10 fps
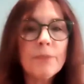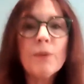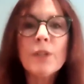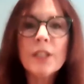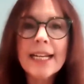
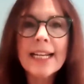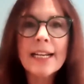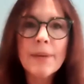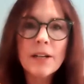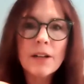when we're thinking
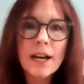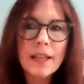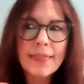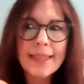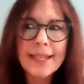
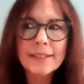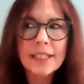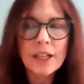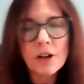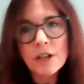about things
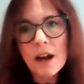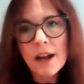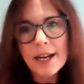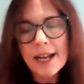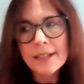that are
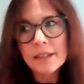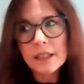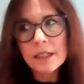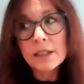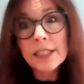not as
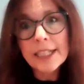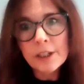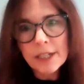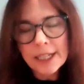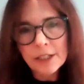
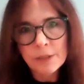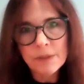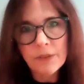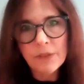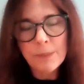clear in
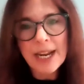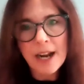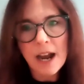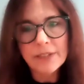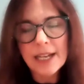terms of the
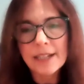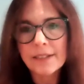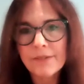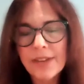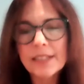payoffs as
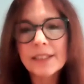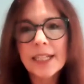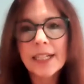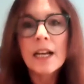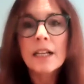
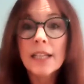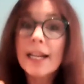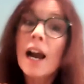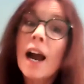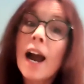investing,
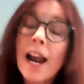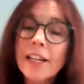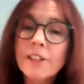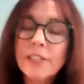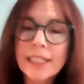like
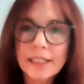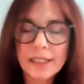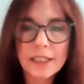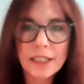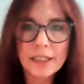hiring
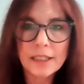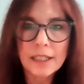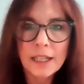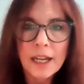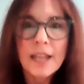decisions,
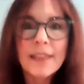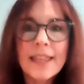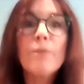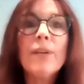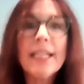
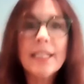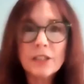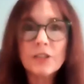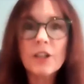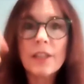then we need
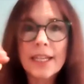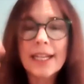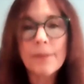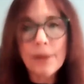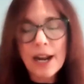to start
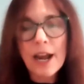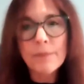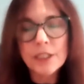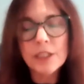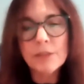thinking about how
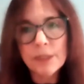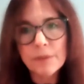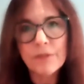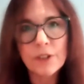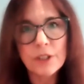much do we
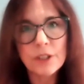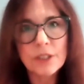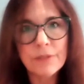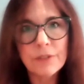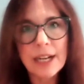prefer those
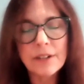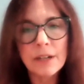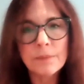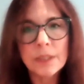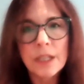different
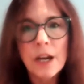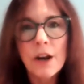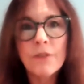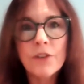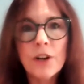outcomes
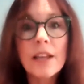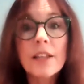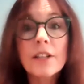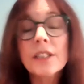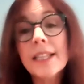over
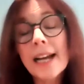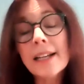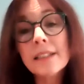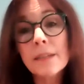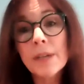others. And that
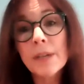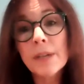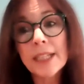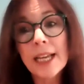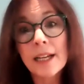can
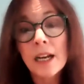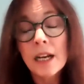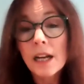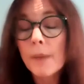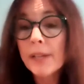sometimes get
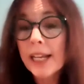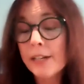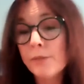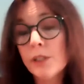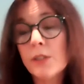
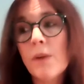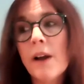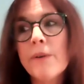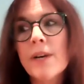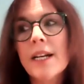complicated, which is why
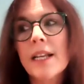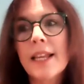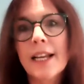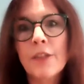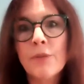we want to
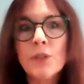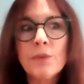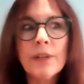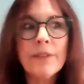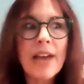think it through. Do
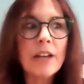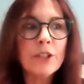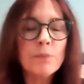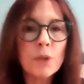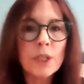we
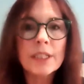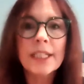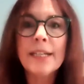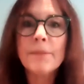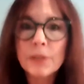value more
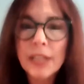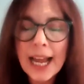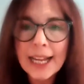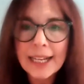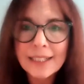team
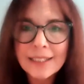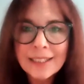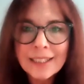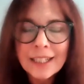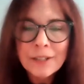play,
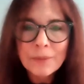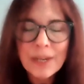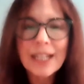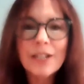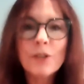
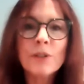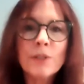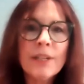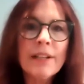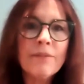right? Or
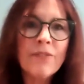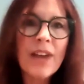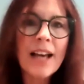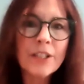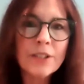do we
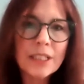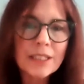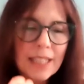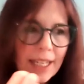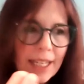value
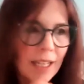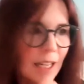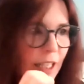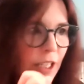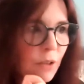just like,
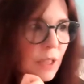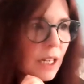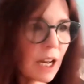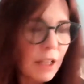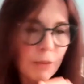the
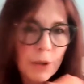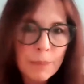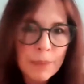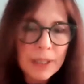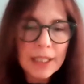cutthroat
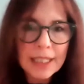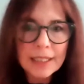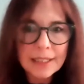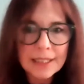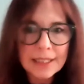ability
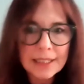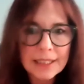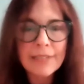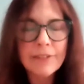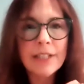to sell,
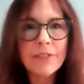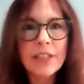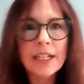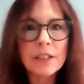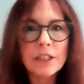even if
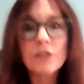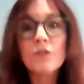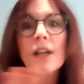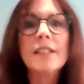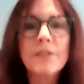they're
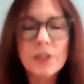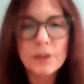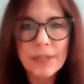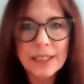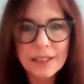destructive to
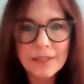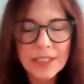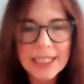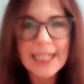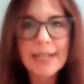the rest of
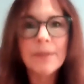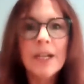the team,